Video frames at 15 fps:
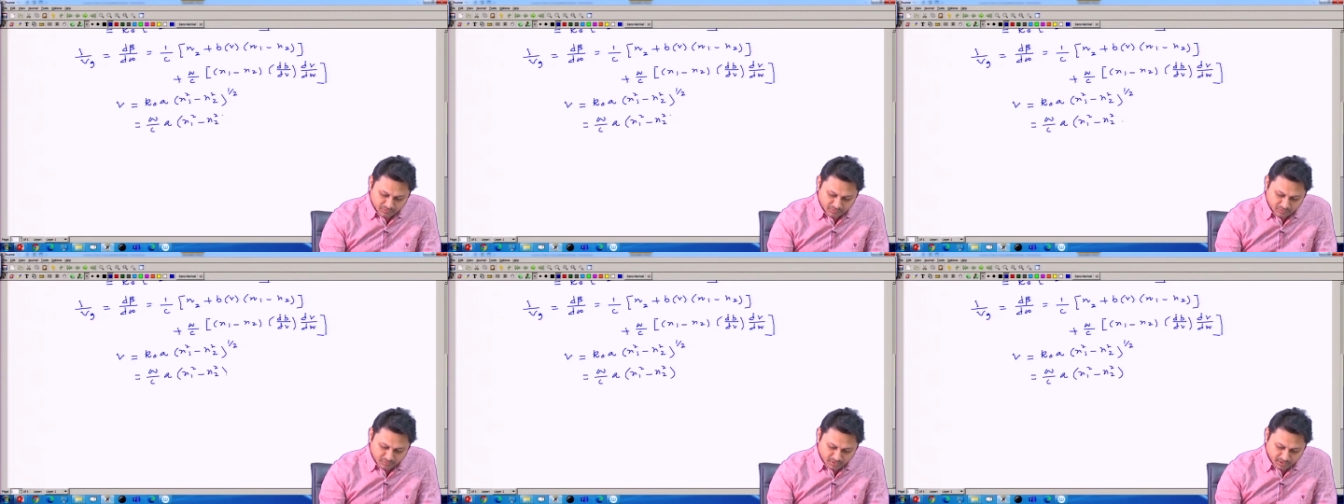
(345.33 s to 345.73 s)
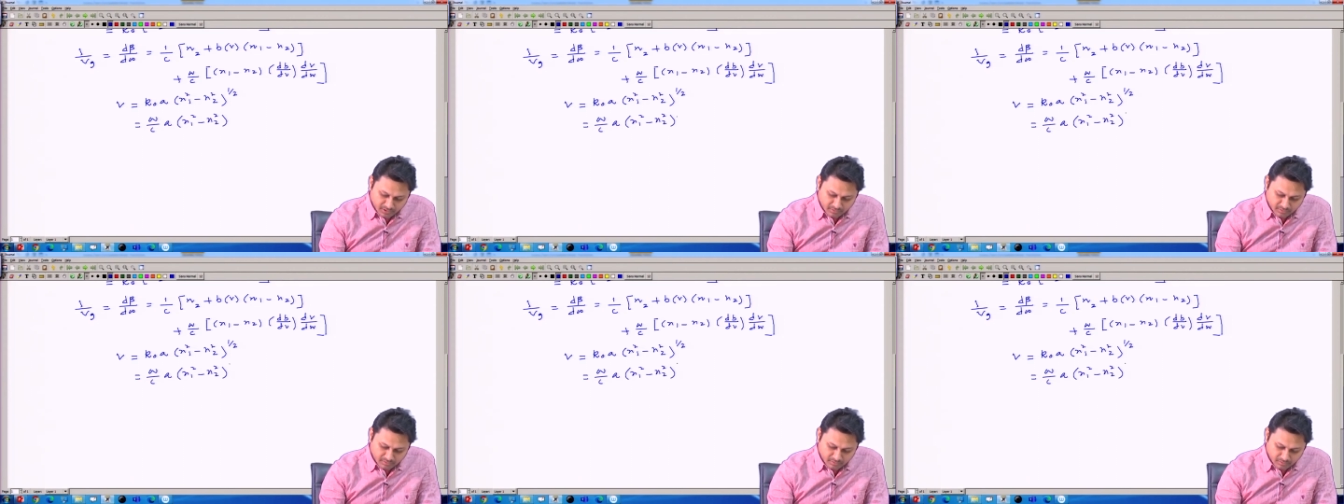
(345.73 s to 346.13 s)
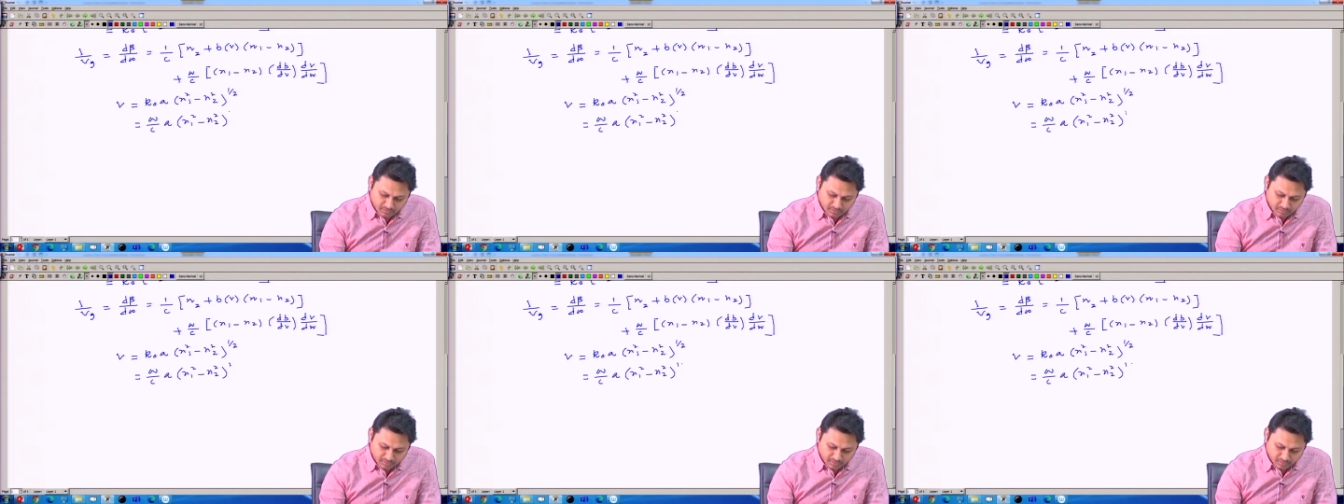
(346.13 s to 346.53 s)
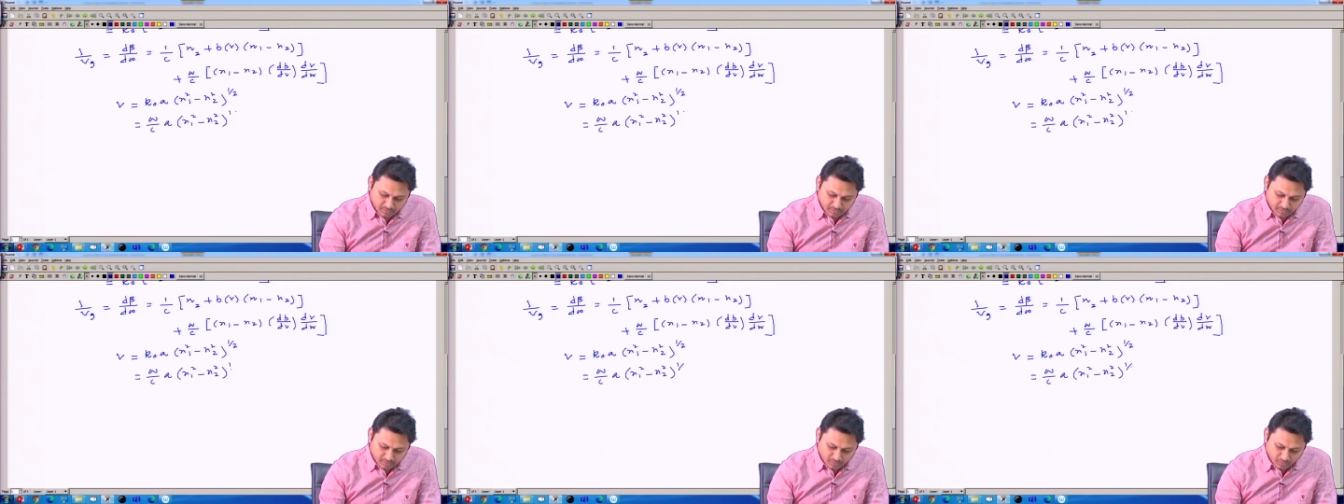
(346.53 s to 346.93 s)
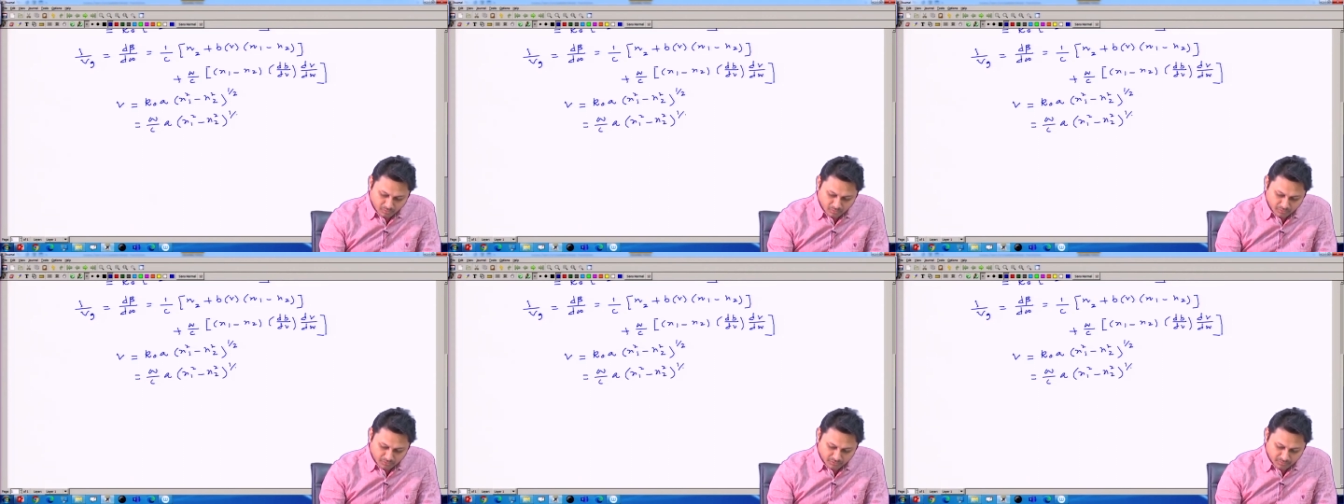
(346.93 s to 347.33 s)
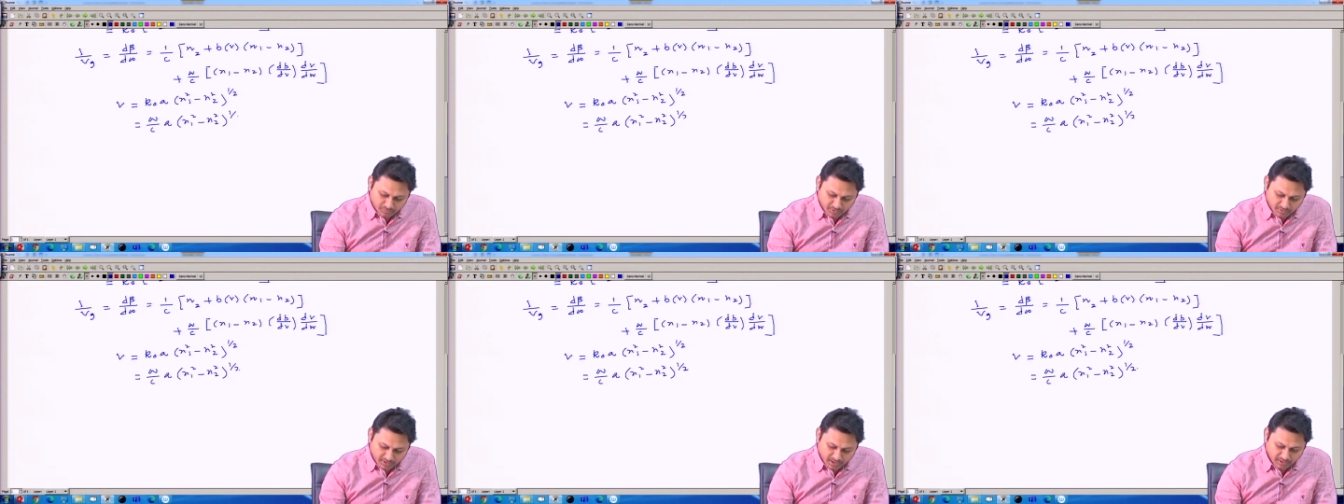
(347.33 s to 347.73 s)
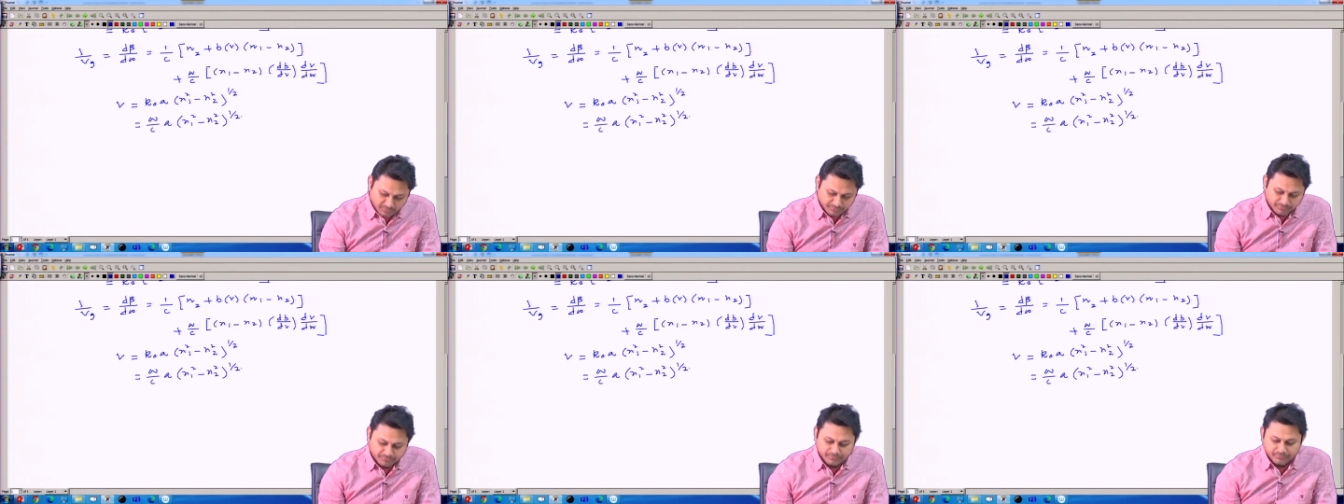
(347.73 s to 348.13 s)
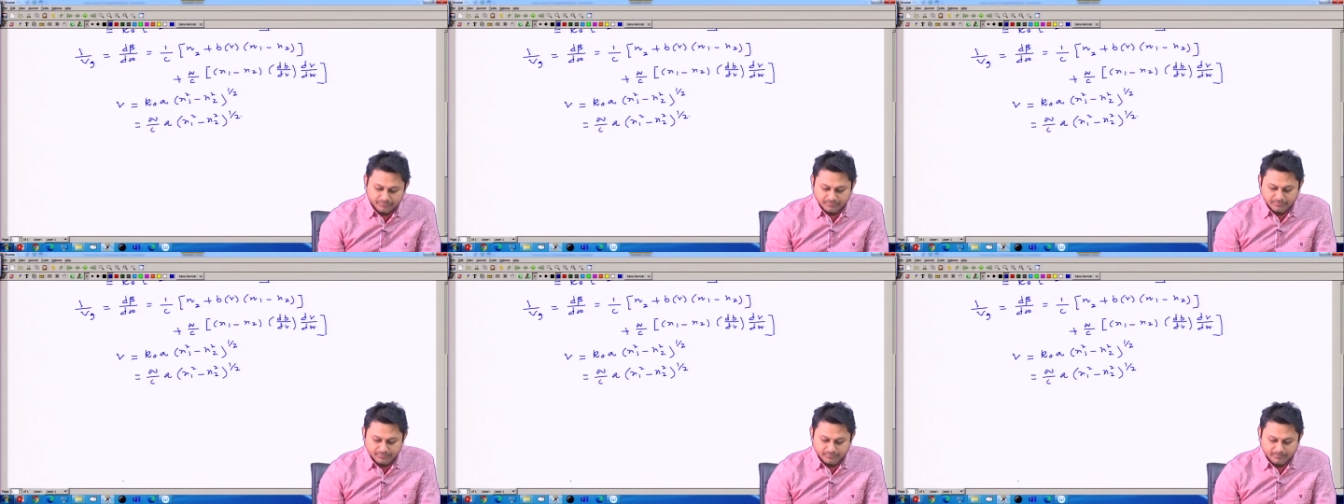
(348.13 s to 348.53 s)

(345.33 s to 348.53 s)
2 square whole to the power half.